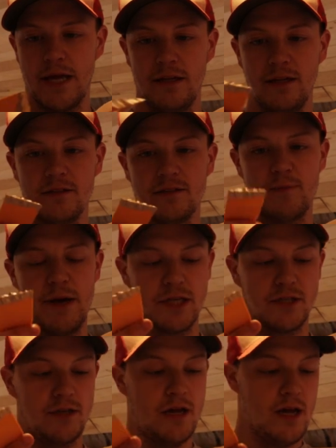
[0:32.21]
and a little
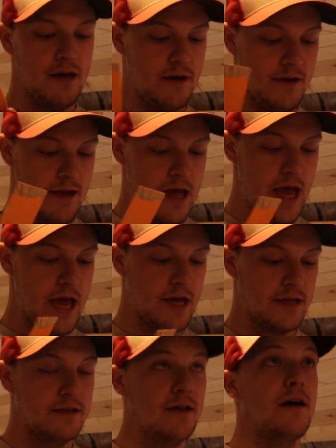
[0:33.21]
spatula.
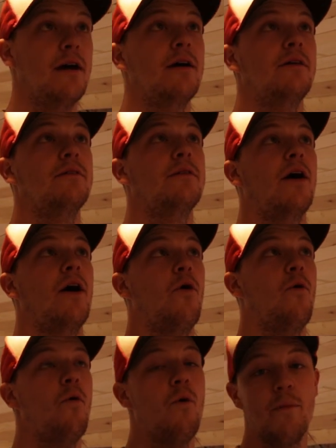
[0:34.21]
And uh, a
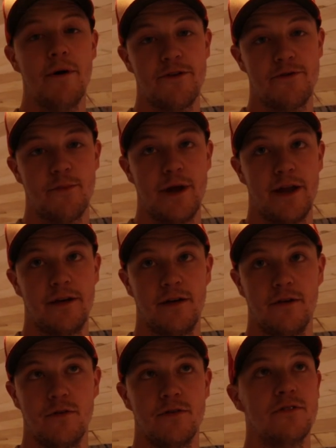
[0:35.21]
whole bunch of brad
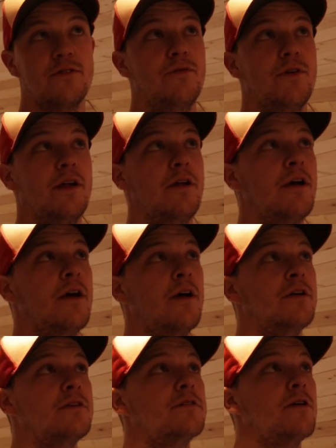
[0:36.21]
nail holes to fill.
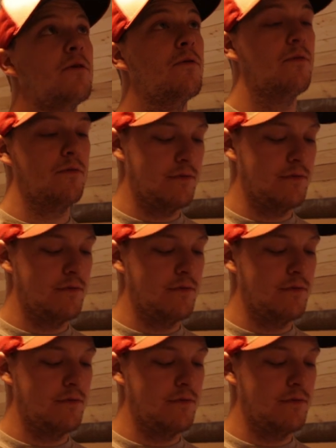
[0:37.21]
So